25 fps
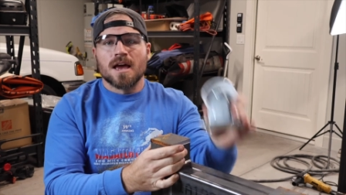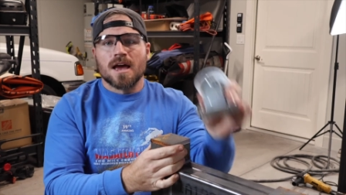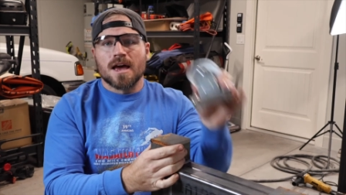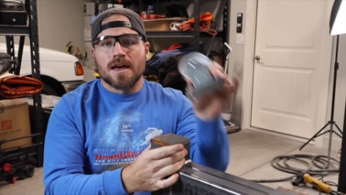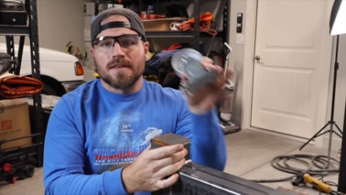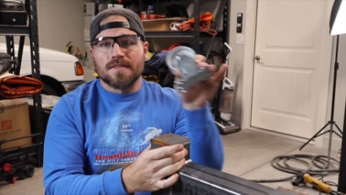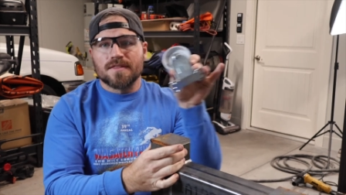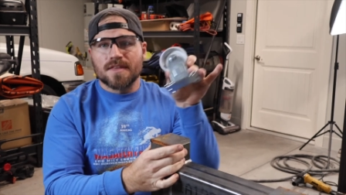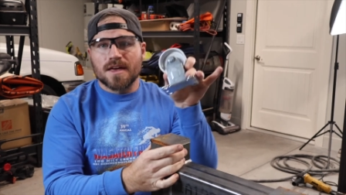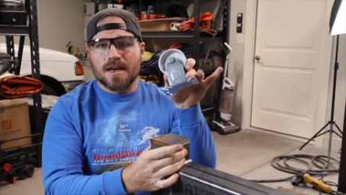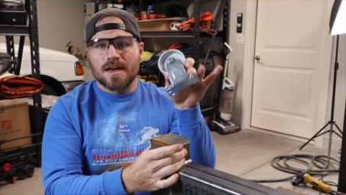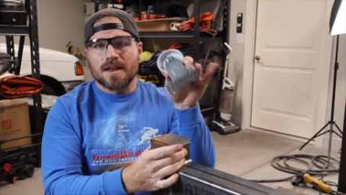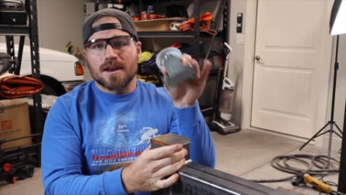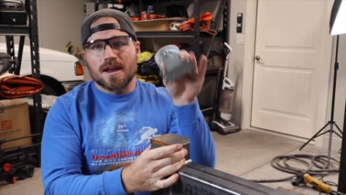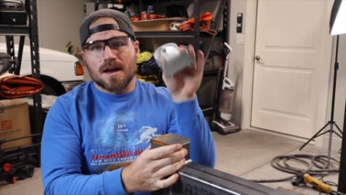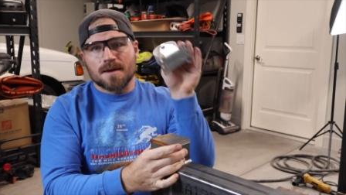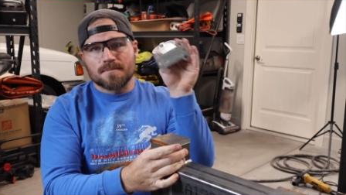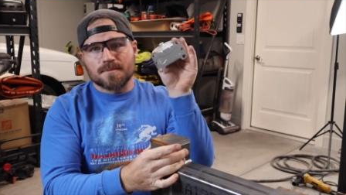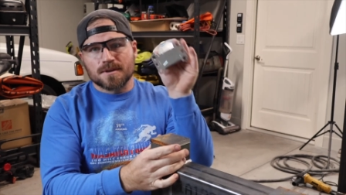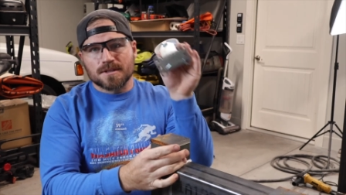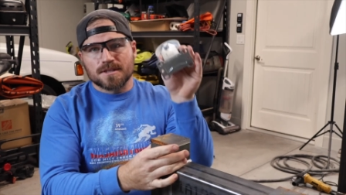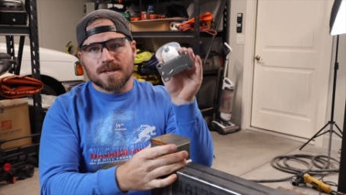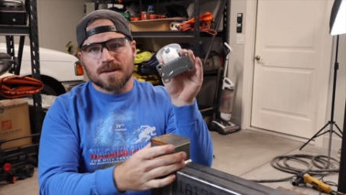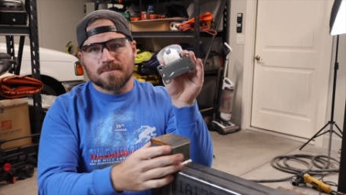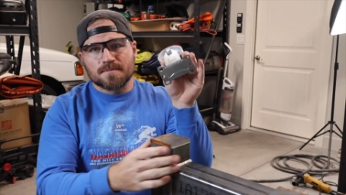And then I'm
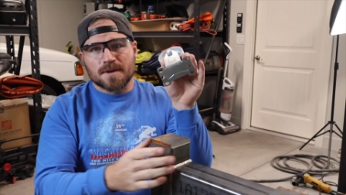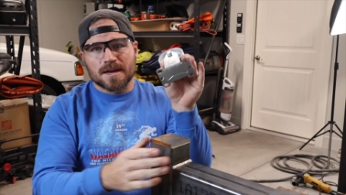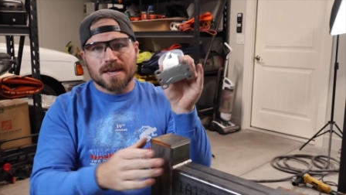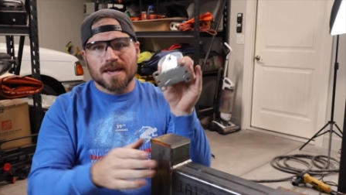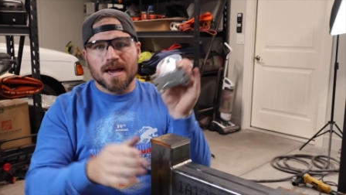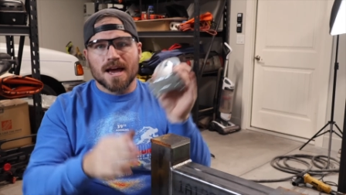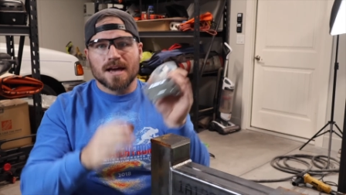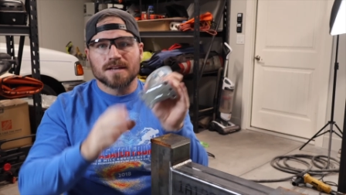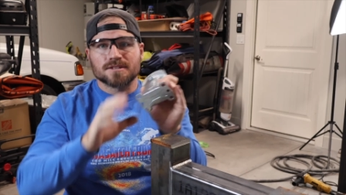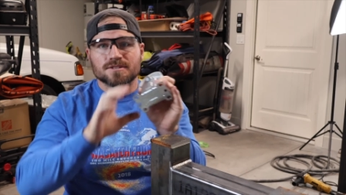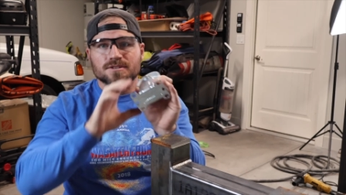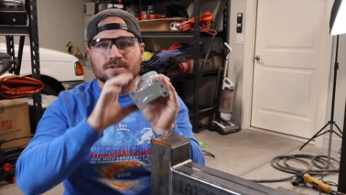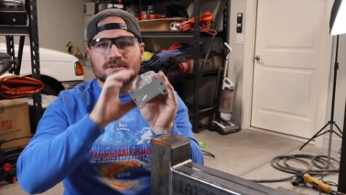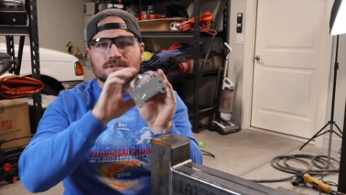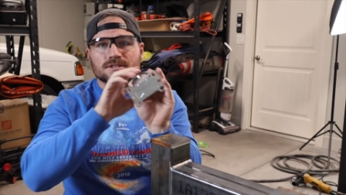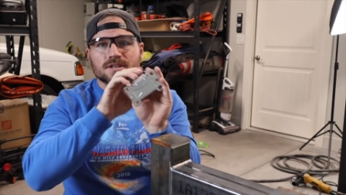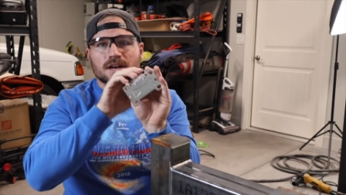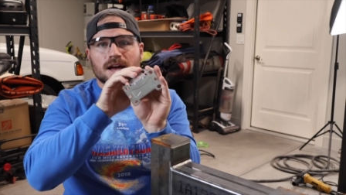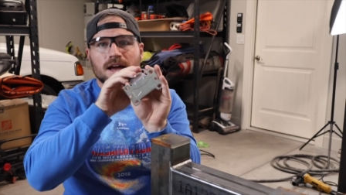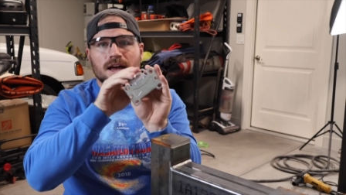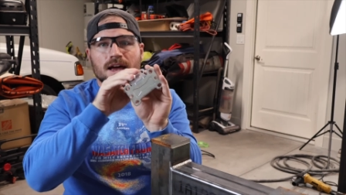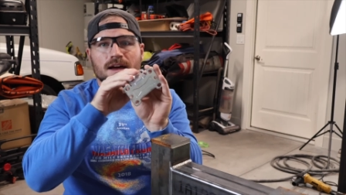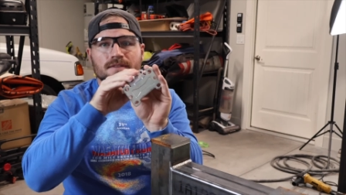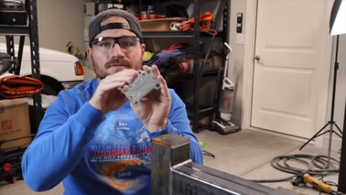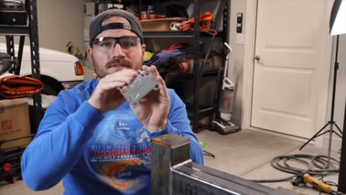going to take my casters.
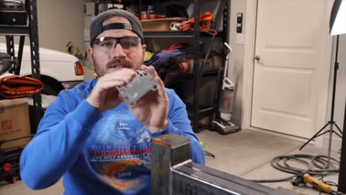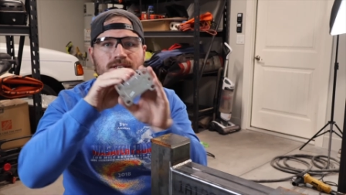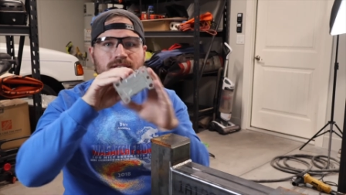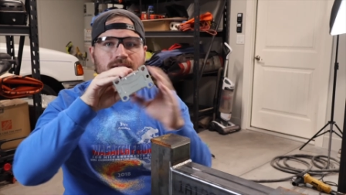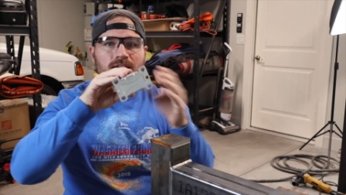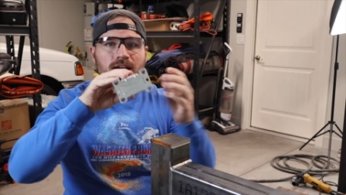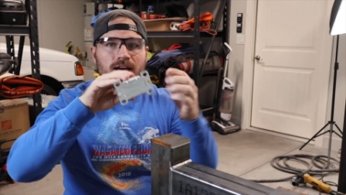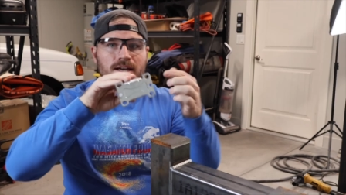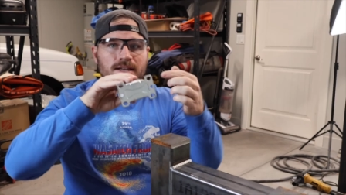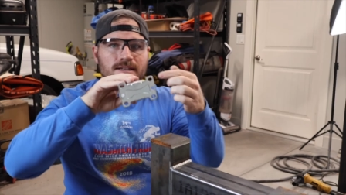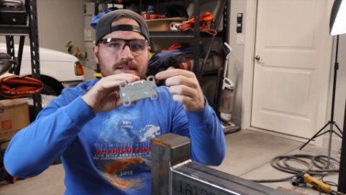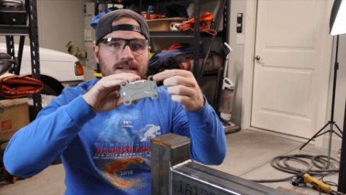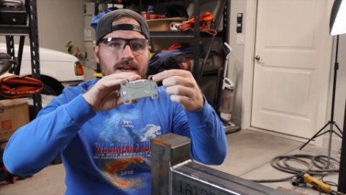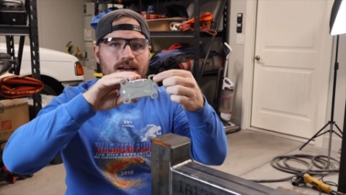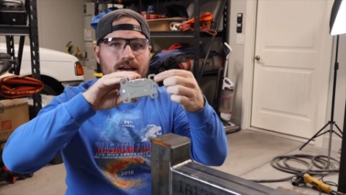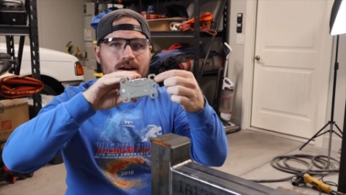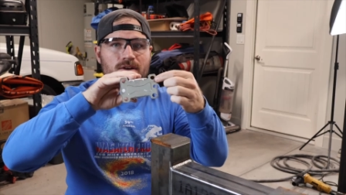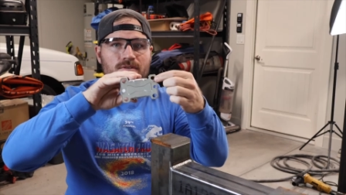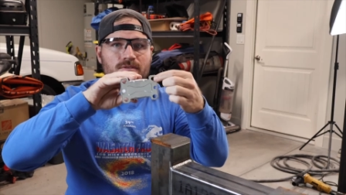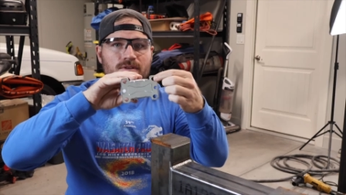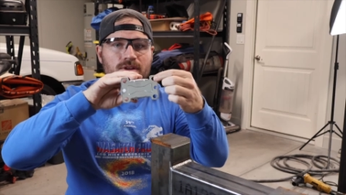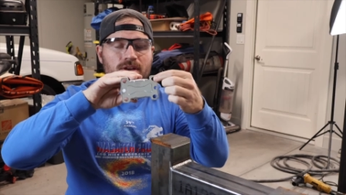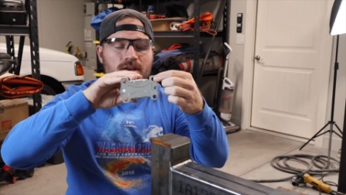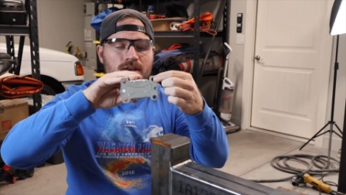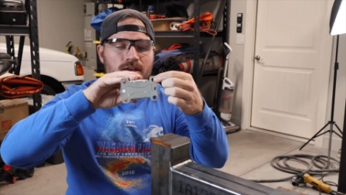I have to cut
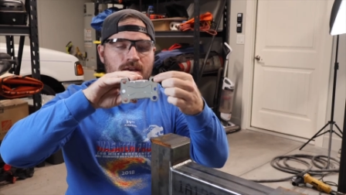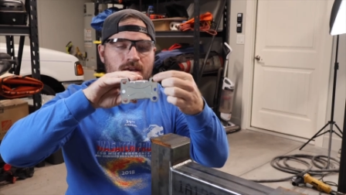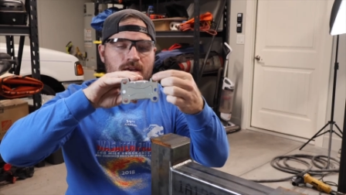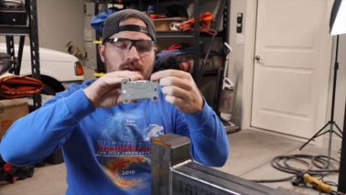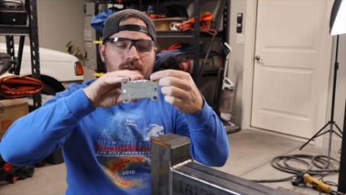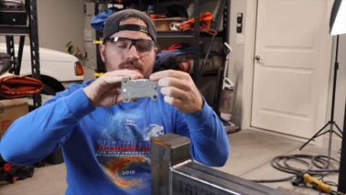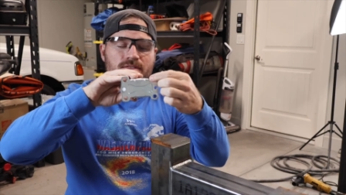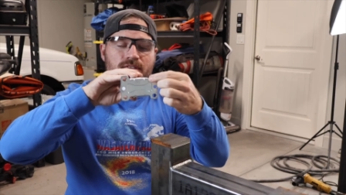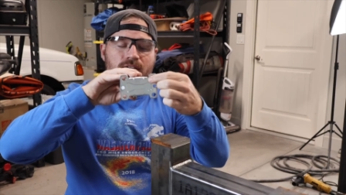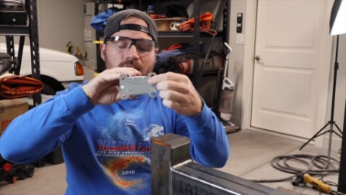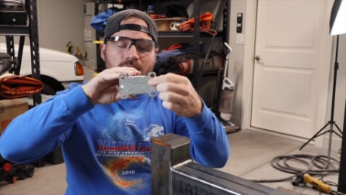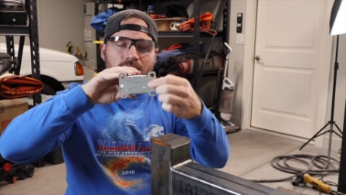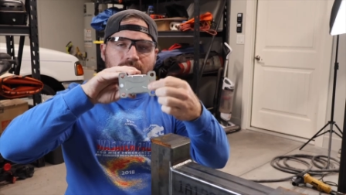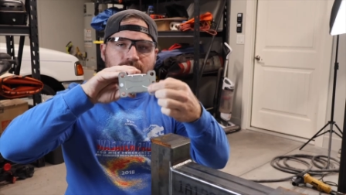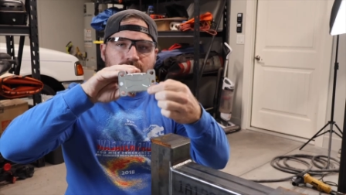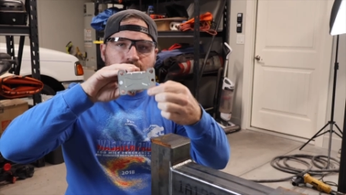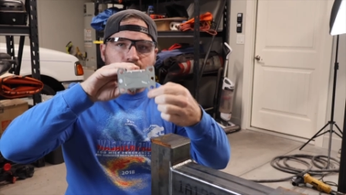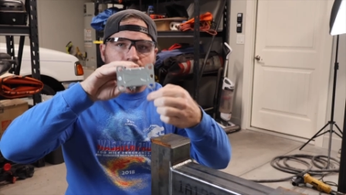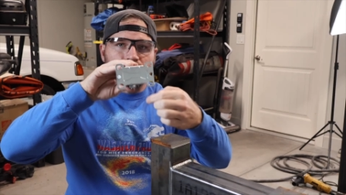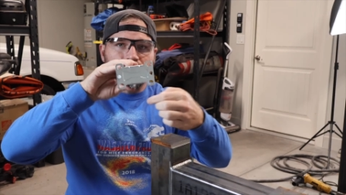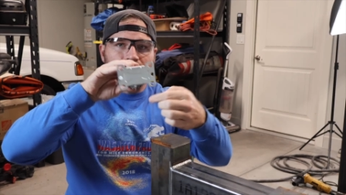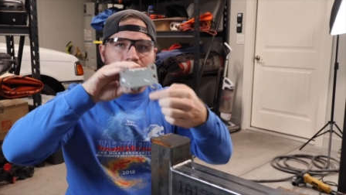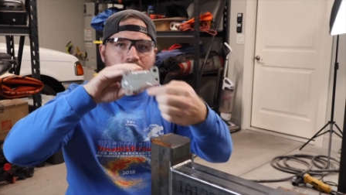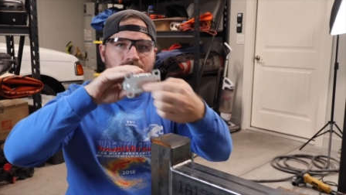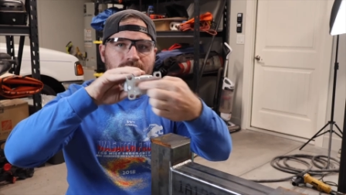down the
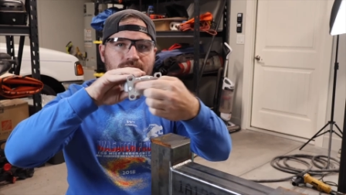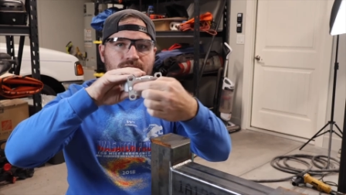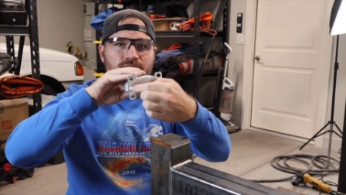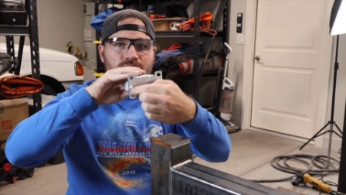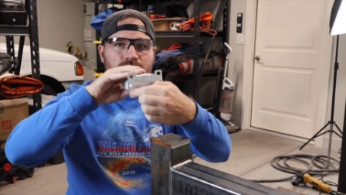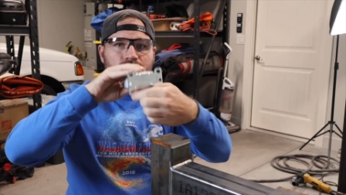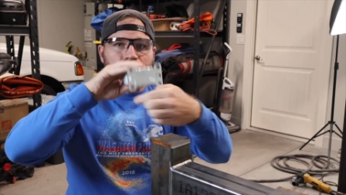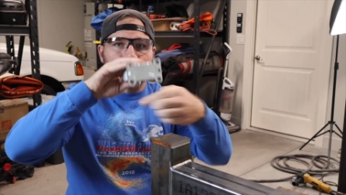actual caster